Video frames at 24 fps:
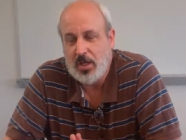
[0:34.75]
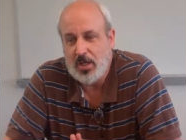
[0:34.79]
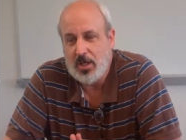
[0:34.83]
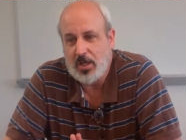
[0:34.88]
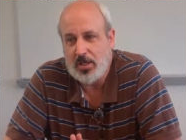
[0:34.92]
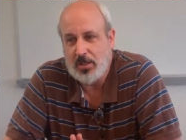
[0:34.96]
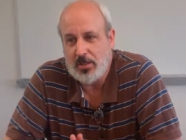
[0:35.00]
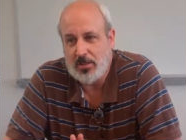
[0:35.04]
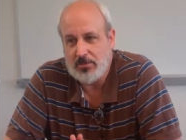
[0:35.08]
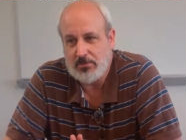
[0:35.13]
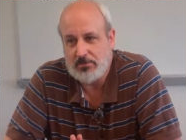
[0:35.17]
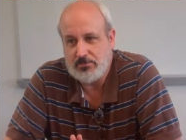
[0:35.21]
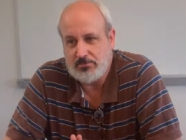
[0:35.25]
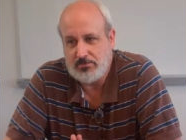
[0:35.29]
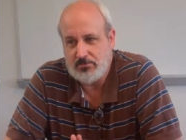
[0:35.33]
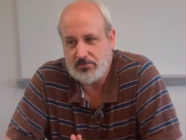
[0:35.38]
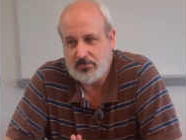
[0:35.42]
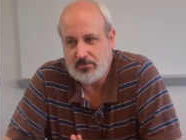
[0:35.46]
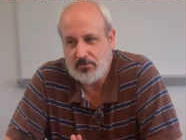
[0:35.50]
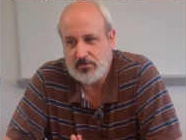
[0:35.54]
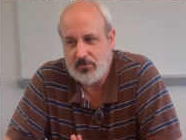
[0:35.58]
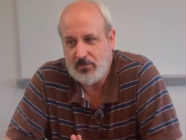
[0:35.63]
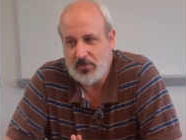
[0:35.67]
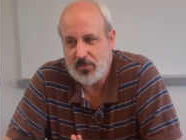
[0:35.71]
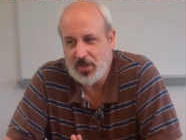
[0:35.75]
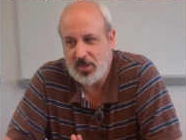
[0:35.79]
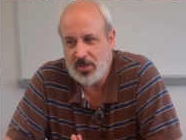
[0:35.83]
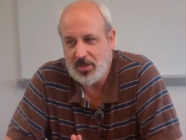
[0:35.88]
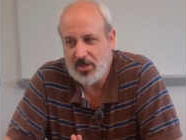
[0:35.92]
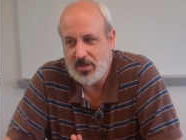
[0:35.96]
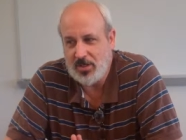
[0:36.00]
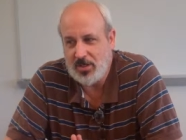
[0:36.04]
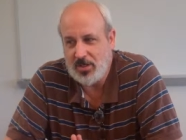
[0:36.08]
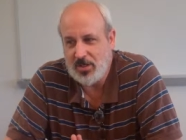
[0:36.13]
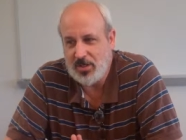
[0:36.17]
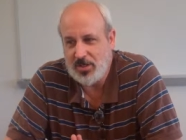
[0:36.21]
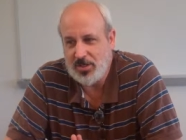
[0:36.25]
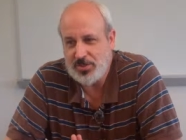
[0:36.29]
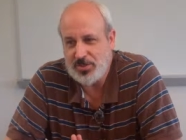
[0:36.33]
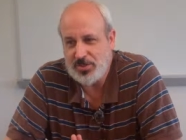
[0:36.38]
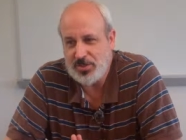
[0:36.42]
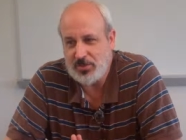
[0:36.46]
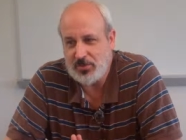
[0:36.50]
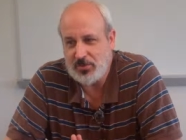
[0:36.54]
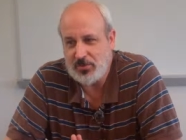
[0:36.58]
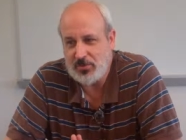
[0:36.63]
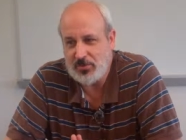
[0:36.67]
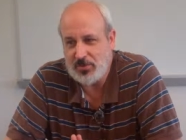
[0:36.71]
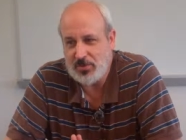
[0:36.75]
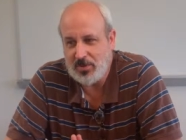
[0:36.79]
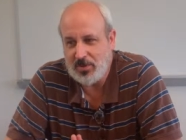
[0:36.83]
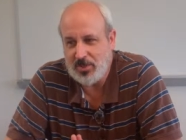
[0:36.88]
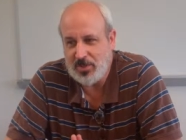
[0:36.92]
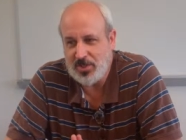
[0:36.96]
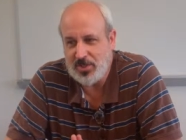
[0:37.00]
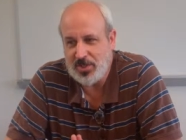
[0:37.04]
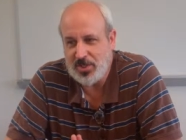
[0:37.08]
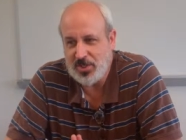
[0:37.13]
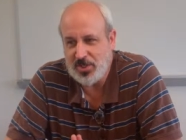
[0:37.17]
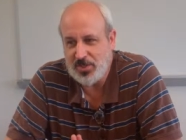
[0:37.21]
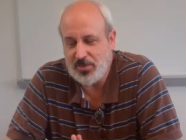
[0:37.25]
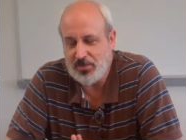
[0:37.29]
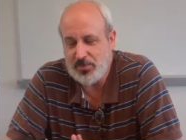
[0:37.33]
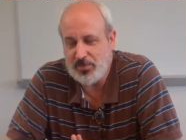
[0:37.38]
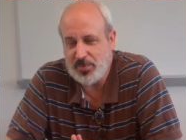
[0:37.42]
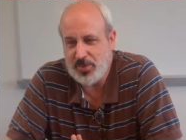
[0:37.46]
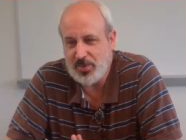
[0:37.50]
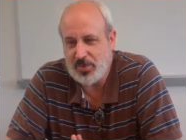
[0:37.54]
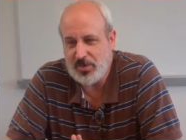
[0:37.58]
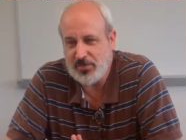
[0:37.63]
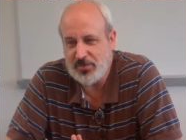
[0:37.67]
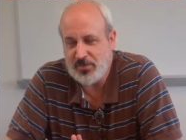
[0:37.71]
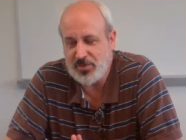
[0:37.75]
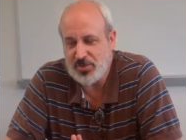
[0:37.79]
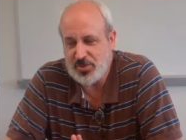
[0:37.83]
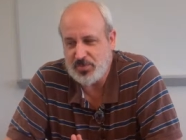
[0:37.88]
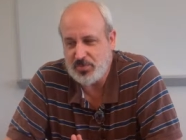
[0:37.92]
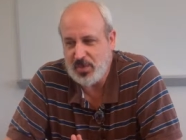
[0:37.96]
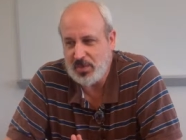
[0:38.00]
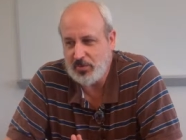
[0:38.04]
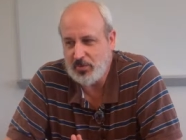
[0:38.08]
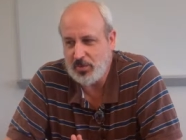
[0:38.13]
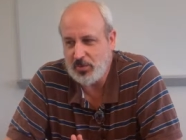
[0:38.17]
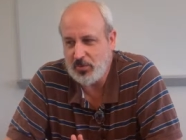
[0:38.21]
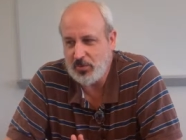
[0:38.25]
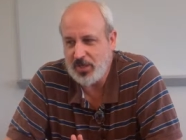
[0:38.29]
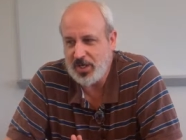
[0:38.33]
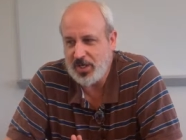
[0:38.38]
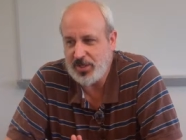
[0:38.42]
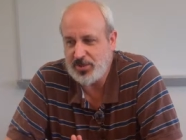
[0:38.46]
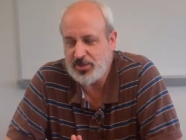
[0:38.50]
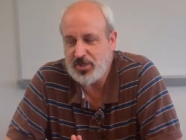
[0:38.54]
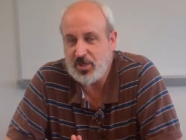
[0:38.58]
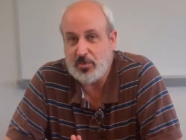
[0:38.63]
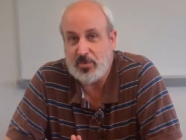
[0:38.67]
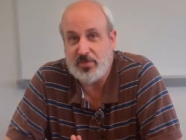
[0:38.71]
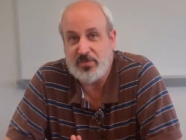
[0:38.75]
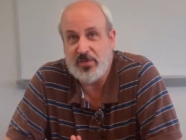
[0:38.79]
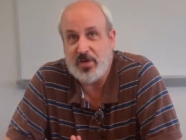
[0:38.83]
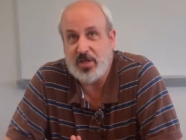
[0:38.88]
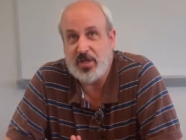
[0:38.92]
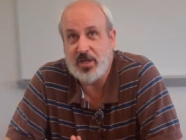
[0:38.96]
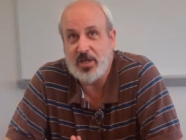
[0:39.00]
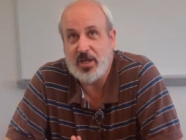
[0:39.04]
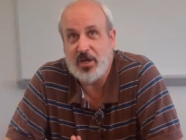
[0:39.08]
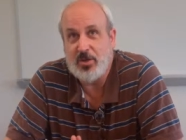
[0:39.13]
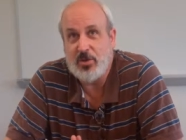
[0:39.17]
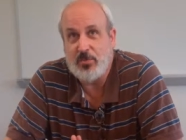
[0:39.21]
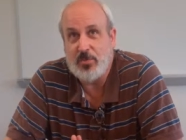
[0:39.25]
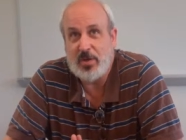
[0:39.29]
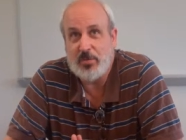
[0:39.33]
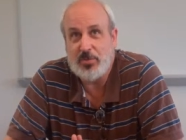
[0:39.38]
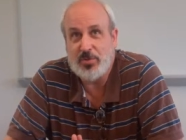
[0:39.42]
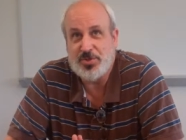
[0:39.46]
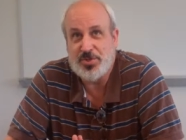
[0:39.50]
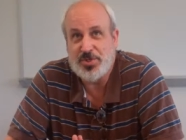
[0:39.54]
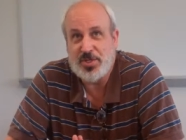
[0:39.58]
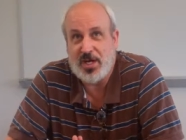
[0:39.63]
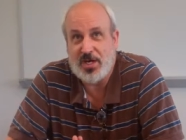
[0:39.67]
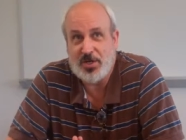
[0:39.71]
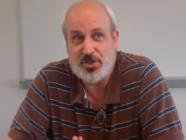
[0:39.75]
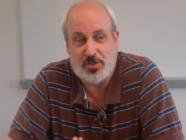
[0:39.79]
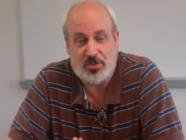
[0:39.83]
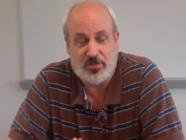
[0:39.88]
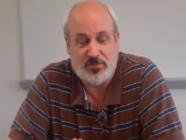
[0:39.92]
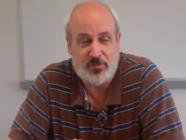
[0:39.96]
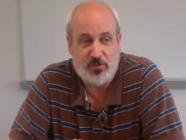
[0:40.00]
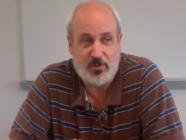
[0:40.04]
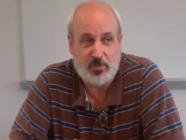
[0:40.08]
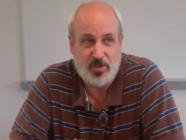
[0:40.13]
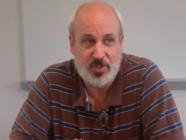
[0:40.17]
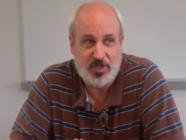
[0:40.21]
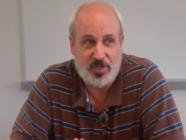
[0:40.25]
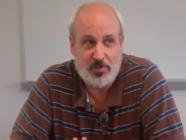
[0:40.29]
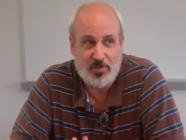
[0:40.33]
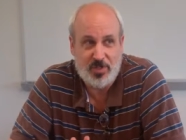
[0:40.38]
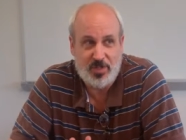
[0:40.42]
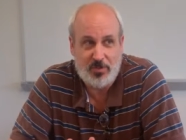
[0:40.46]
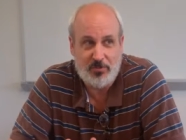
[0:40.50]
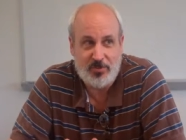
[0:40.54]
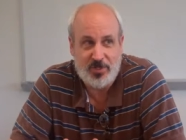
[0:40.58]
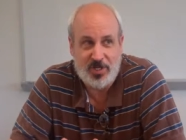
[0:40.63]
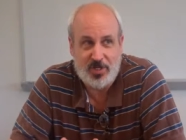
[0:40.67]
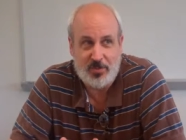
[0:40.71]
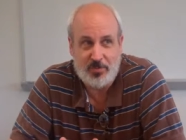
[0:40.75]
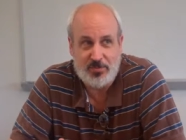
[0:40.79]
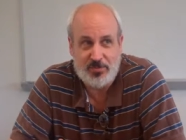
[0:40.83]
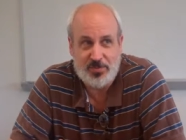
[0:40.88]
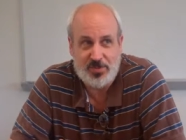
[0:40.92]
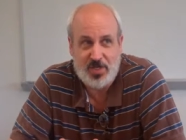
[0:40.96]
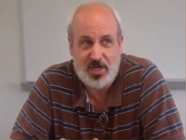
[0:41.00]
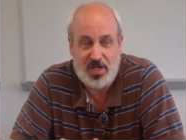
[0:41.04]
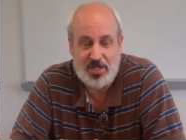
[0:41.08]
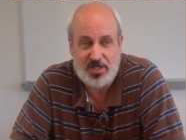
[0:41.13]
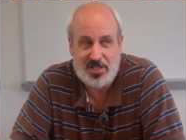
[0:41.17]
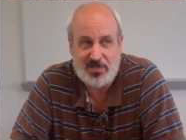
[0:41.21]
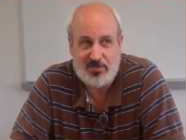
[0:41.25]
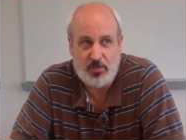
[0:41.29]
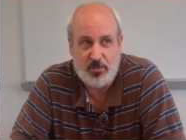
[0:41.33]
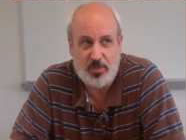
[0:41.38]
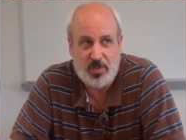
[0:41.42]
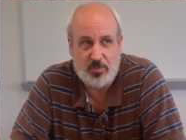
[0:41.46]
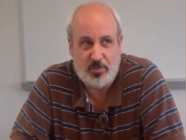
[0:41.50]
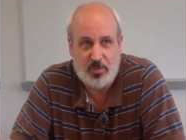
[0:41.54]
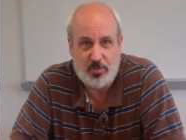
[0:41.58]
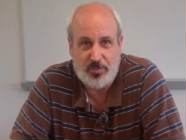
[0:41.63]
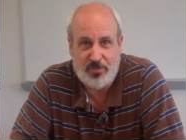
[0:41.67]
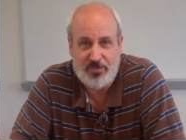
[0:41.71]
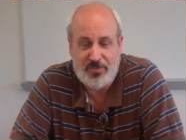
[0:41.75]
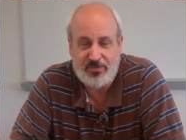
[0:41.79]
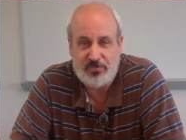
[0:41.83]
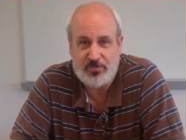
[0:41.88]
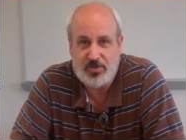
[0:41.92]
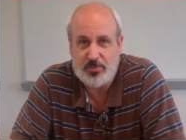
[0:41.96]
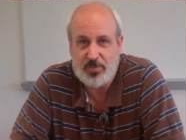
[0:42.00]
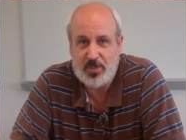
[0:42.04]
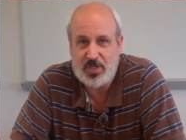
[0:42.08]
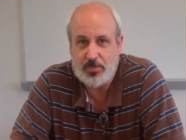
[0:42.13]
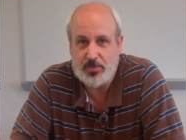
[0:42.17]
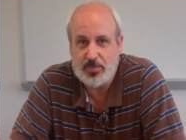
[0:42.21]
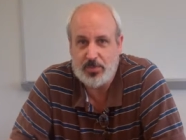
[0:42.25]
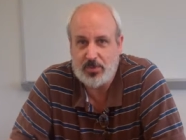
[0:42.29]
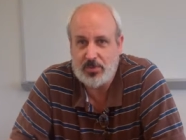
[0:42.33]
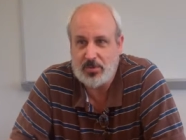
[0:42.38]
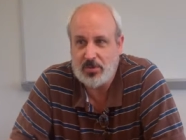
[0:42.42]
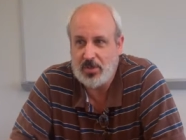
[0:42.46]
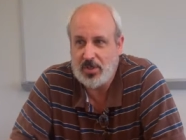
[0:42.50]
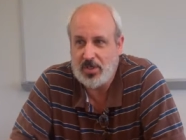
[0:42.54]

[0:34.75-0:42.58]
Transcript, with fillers: Um, so uh, being the first member, we had trouble finding other members to actually form a committee. We had, a, had to have a minimum of three people.